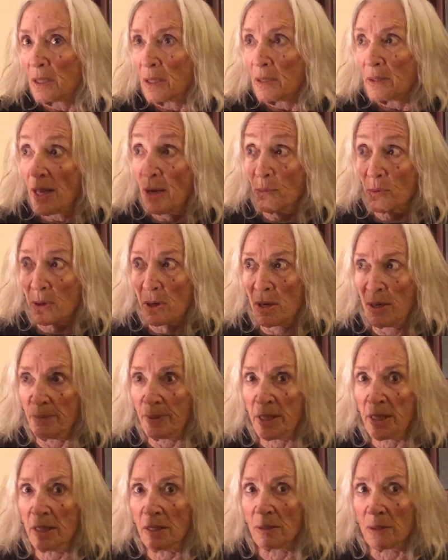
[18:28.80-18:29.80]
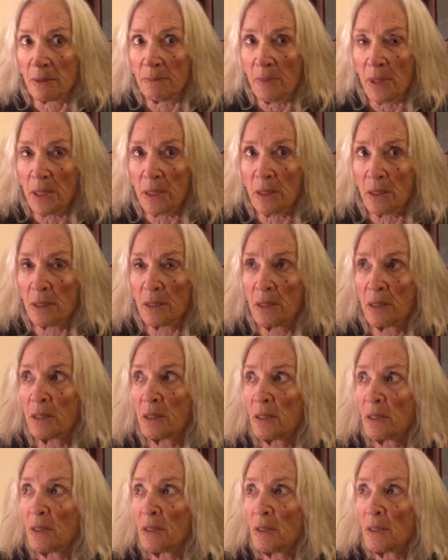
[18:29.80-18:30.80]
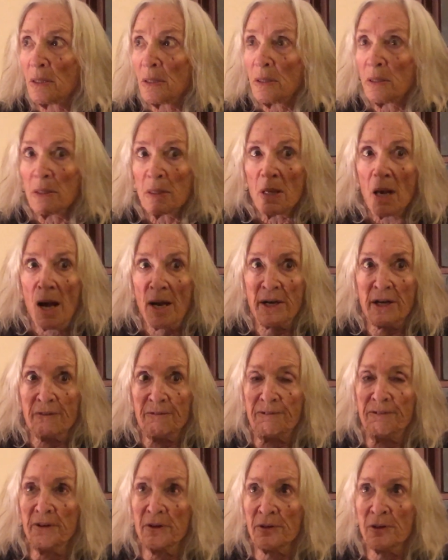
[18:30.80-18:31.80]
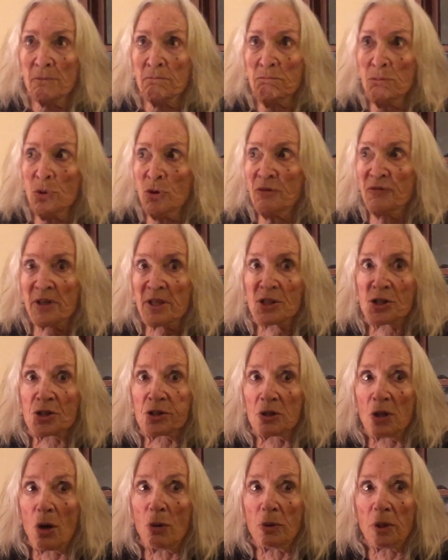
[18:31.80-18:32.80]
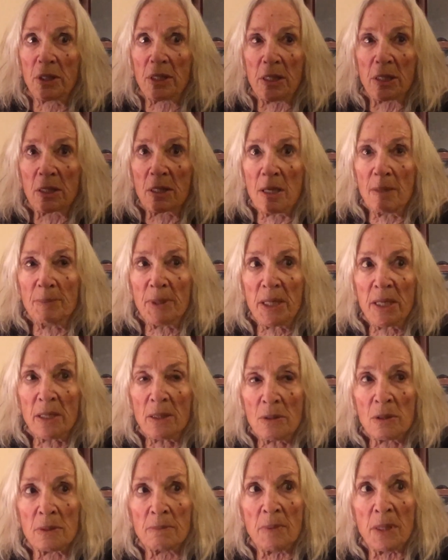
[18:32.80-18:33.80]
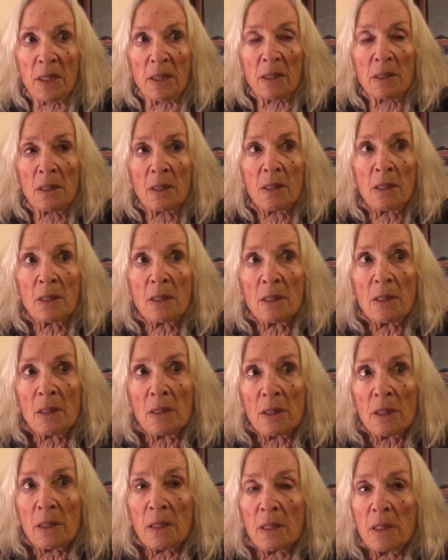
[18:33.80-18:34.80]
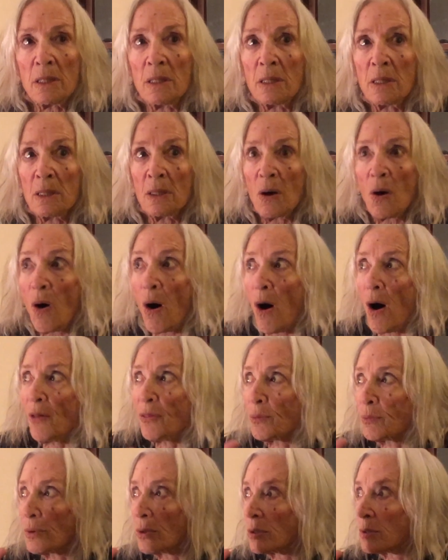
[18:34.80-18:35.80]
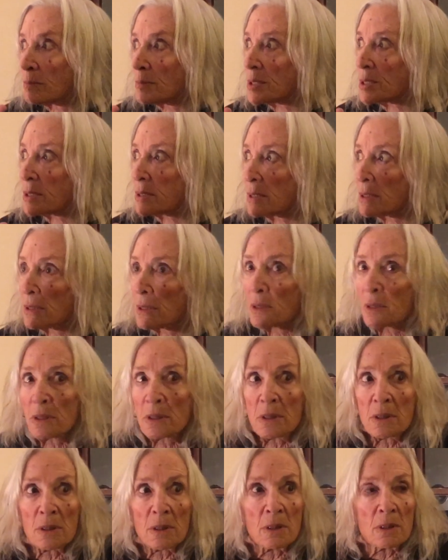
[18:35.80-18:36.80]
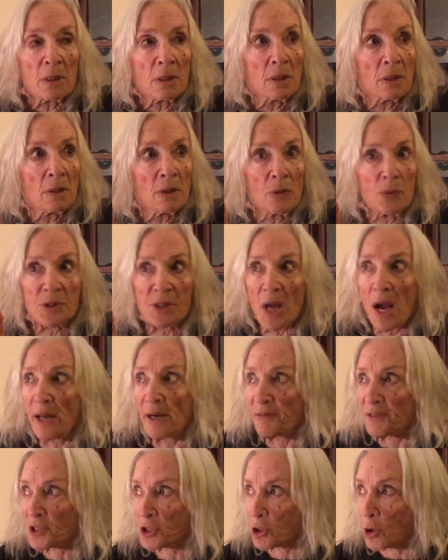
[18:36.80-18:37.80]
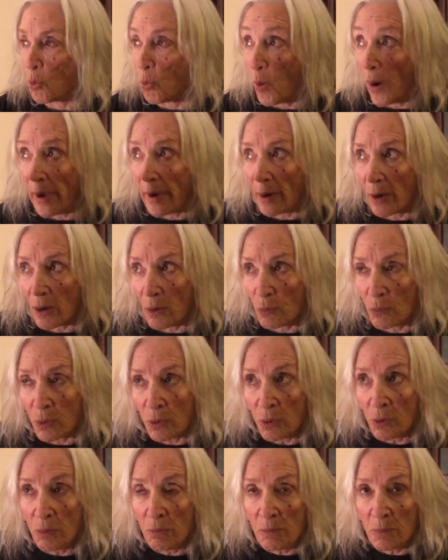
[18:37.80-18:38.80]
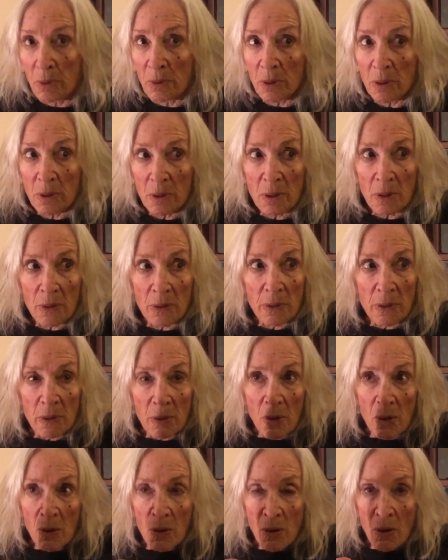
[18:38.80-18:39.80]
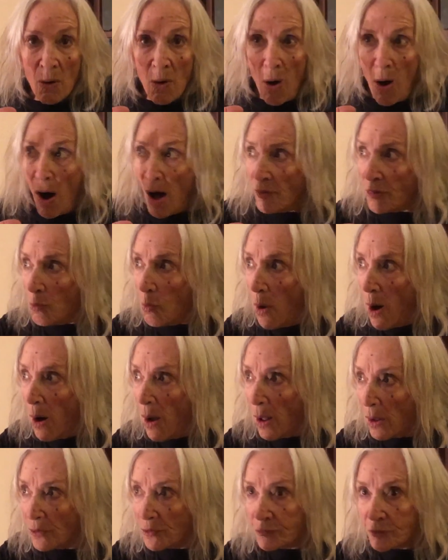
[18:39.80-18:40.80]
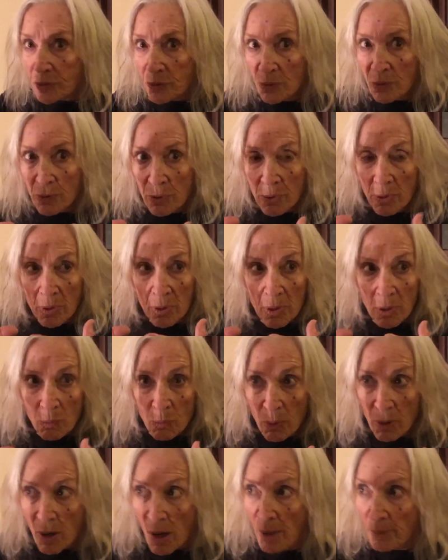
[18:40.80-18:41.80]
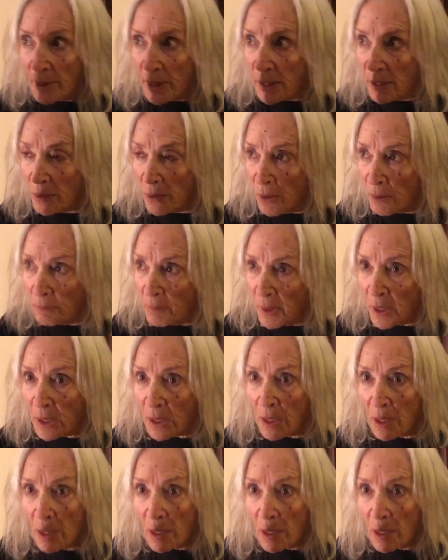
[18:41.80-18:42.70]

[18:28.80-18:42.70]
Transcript: They were coming in on me. I could feel them moving slowly, coming in on me. All the rooms. It was kind of a square room. All the walls were coming in on me.